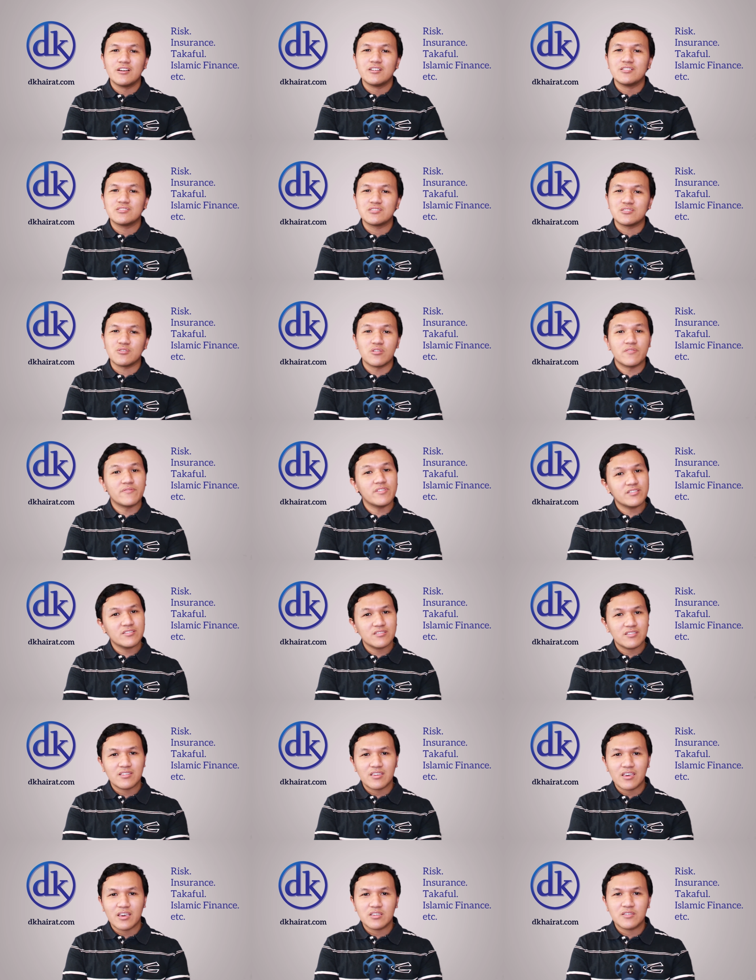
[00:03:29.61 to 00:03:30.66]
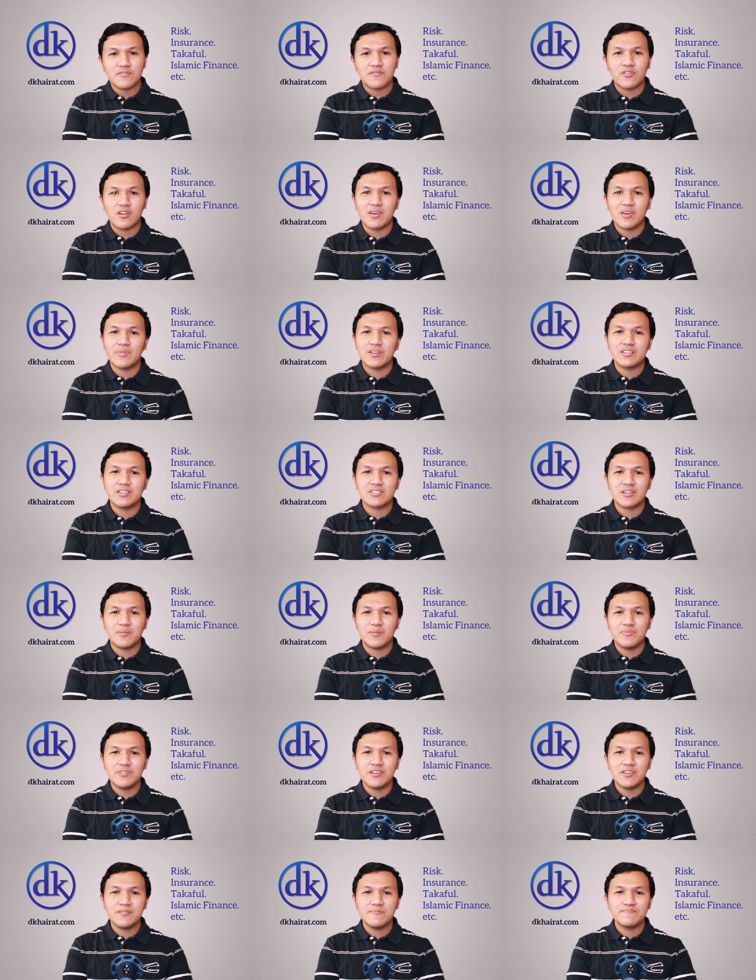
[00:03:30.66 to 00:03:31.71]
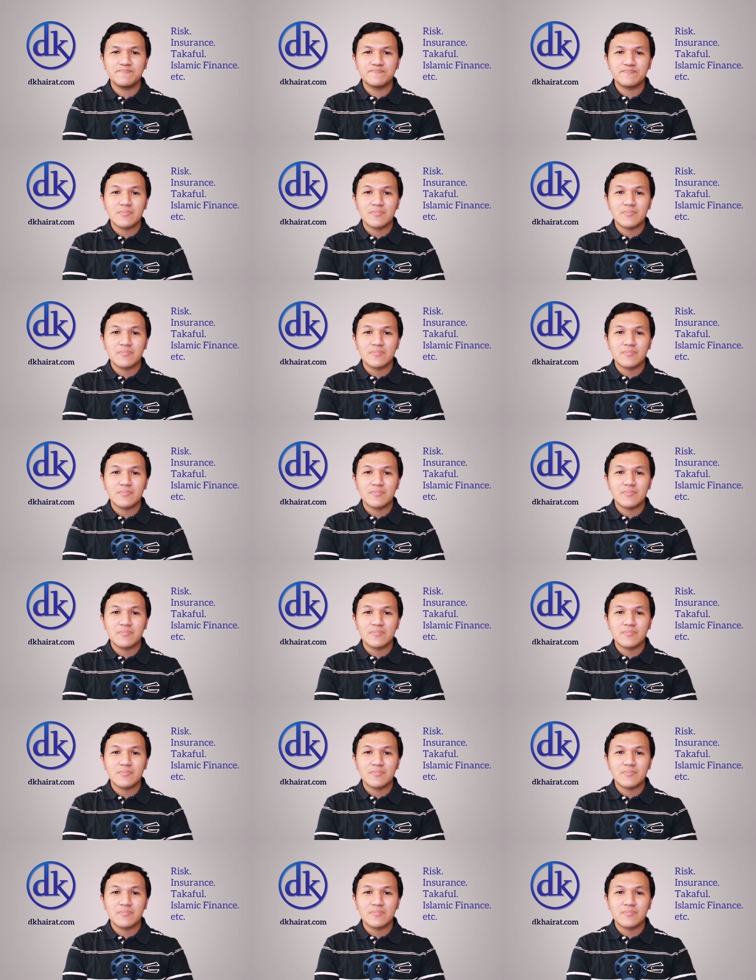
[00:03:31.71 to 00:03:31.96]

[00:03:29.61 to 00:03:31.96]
So if this is the case for him and his company,